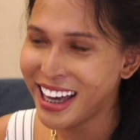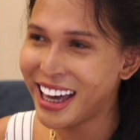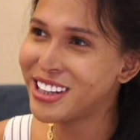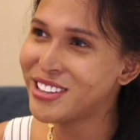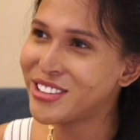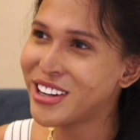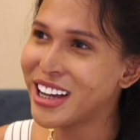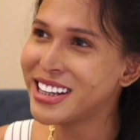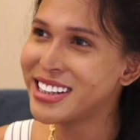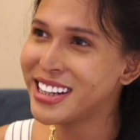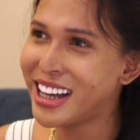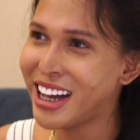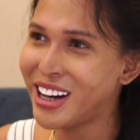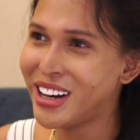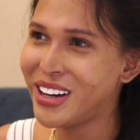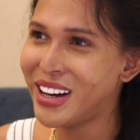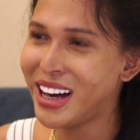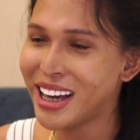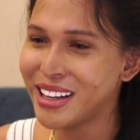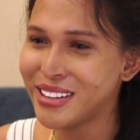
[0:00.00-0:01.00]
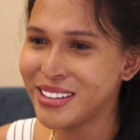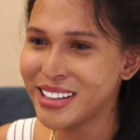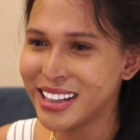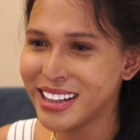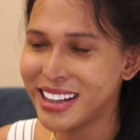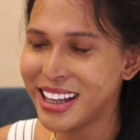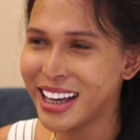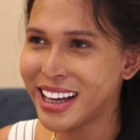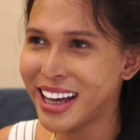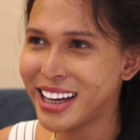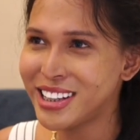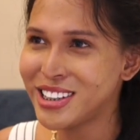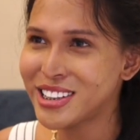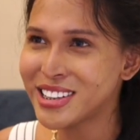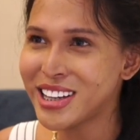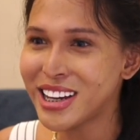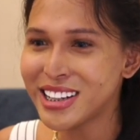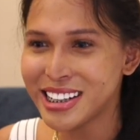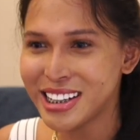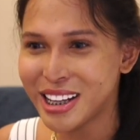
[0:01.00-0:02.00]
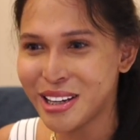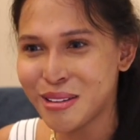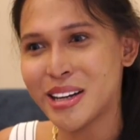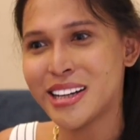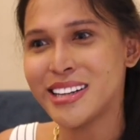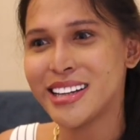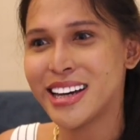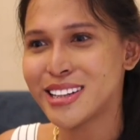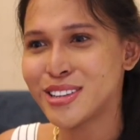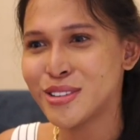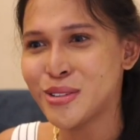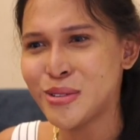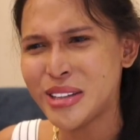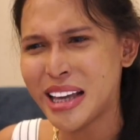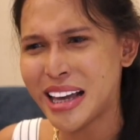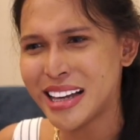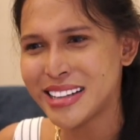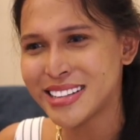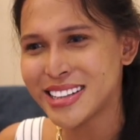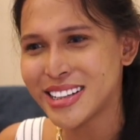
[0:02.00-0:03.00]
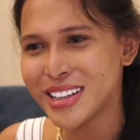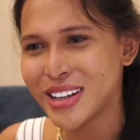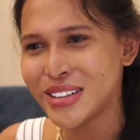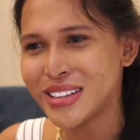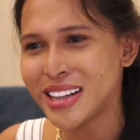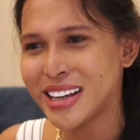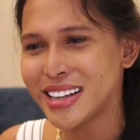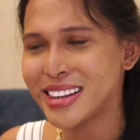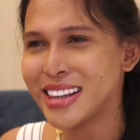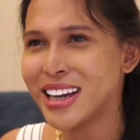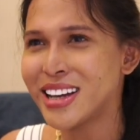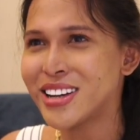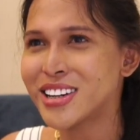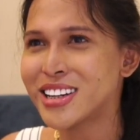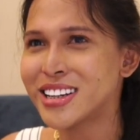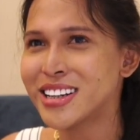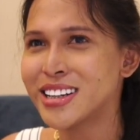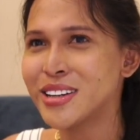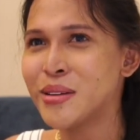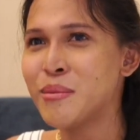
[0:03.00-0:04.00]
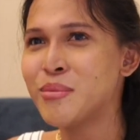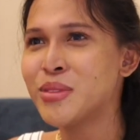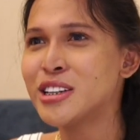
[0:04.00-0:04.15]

And right now I just got an email like 2 days ago that they are